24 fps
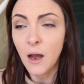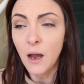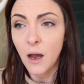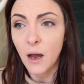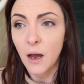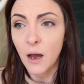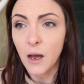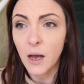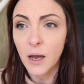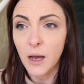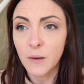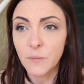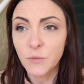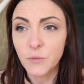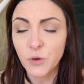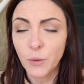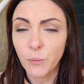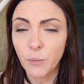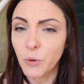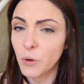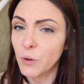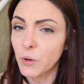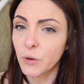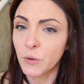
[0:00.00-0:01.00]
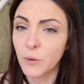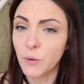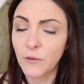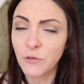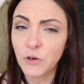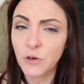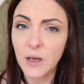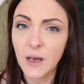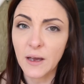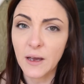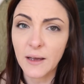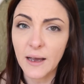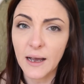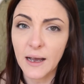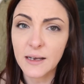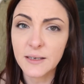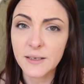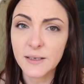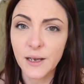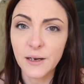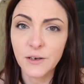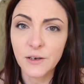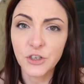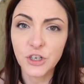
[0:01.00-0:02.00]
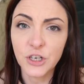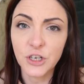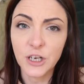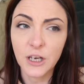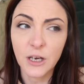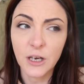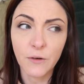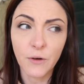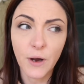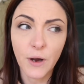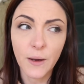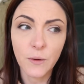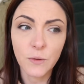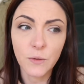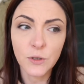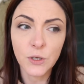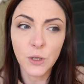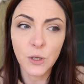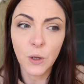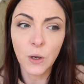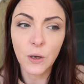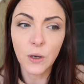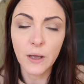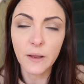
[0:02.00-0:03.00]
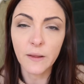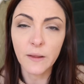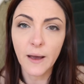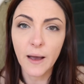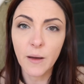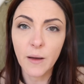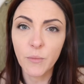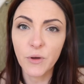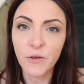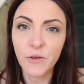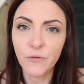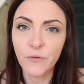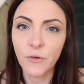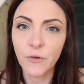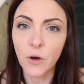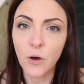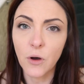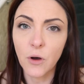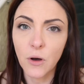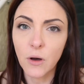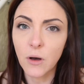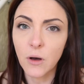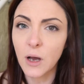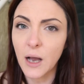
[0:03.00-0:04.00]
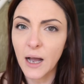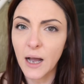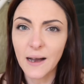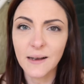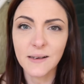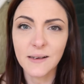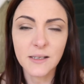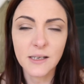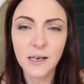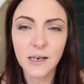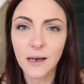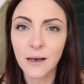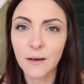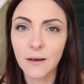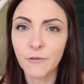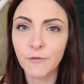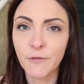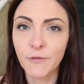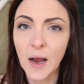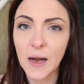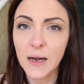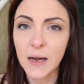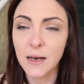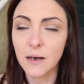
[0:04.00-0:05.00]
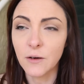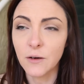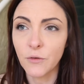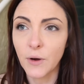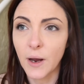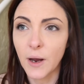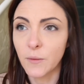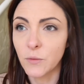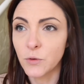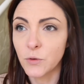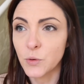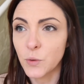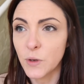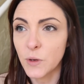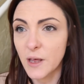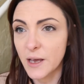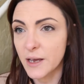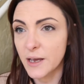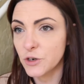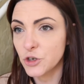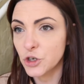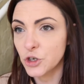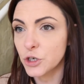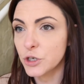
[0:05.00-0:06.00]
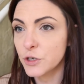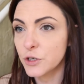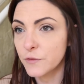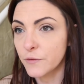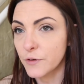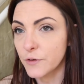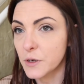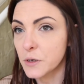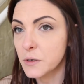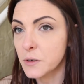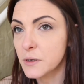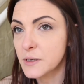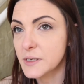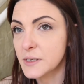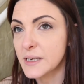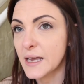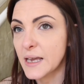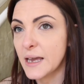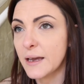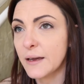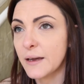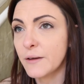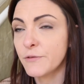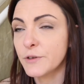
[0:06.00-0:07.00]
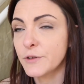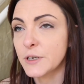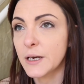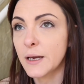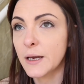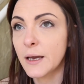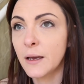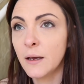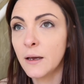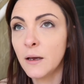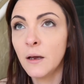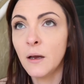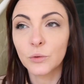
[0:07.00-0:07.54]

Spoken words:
So I'm probably going to have to get a gas engineer out to look at that before I start fannying around with it just for safety.